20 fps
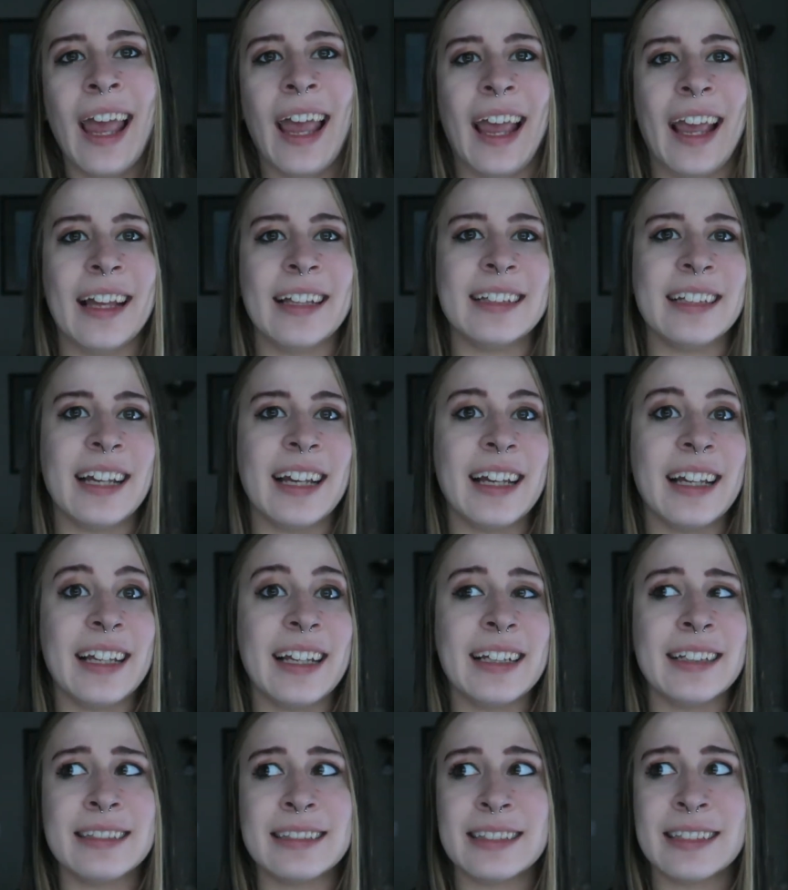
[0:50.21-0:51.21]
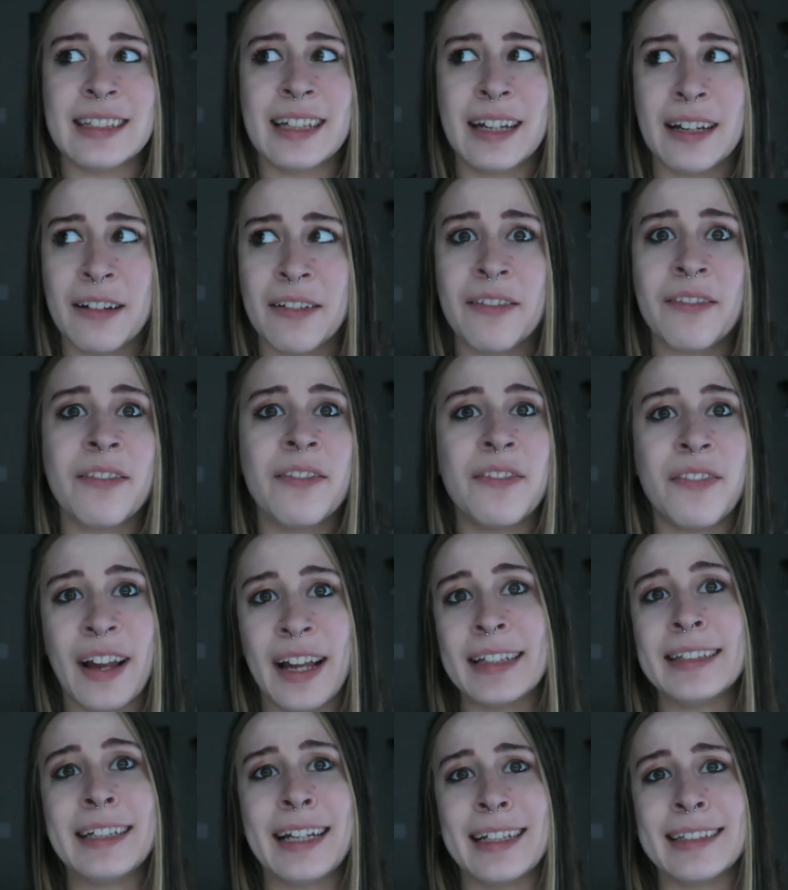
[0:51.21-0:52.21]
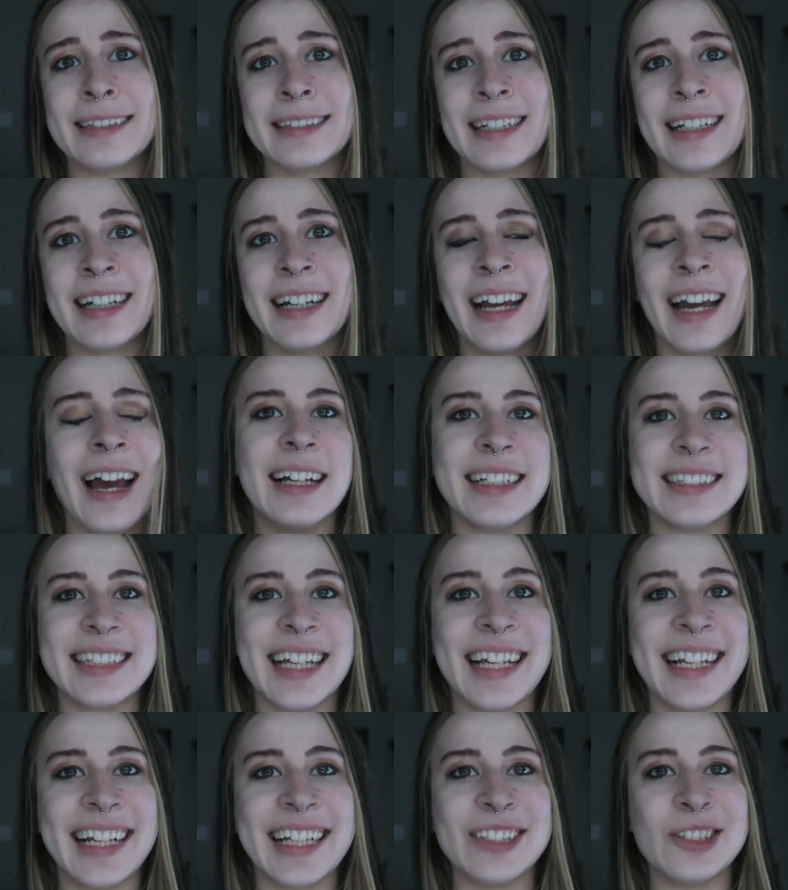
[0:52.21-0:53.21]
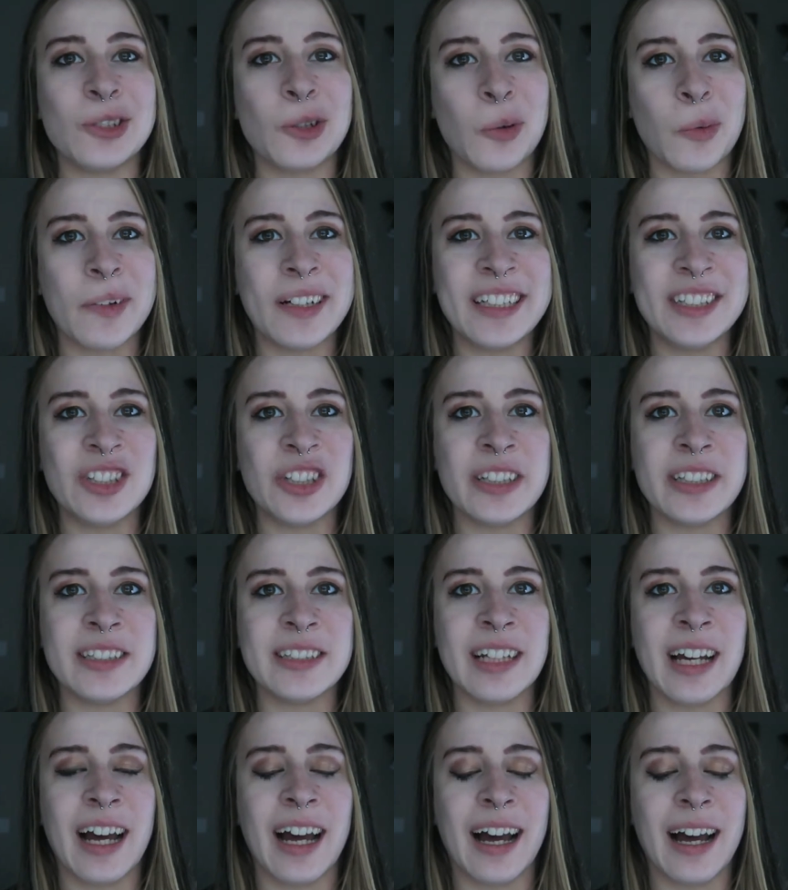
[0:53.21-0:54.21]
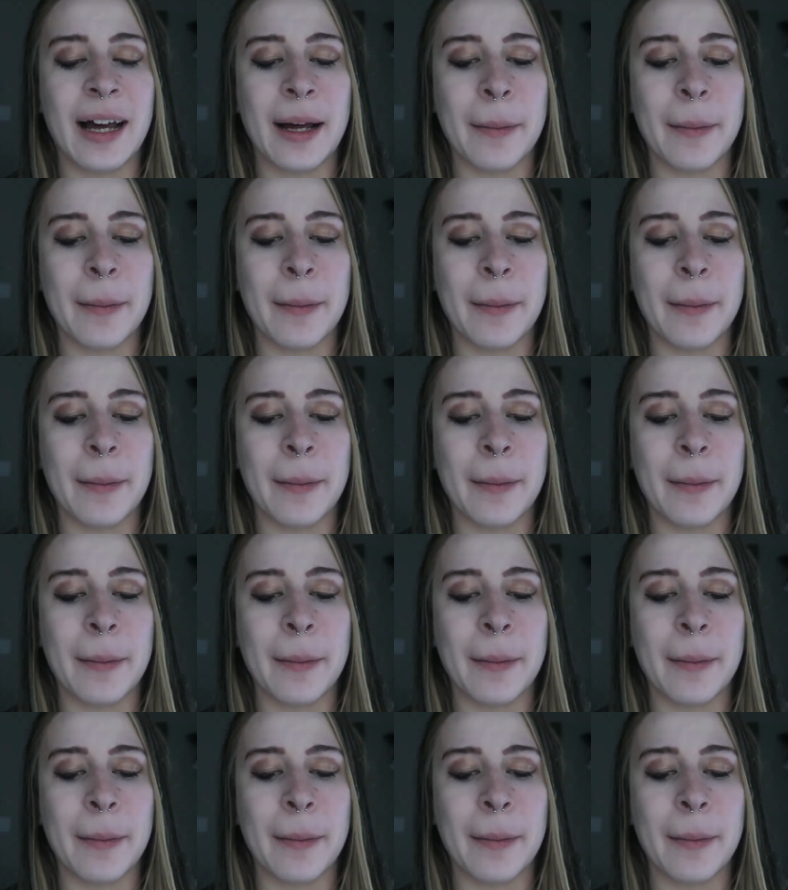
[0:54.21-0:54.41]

and it is fantastic. Like I said, it's Norwegian,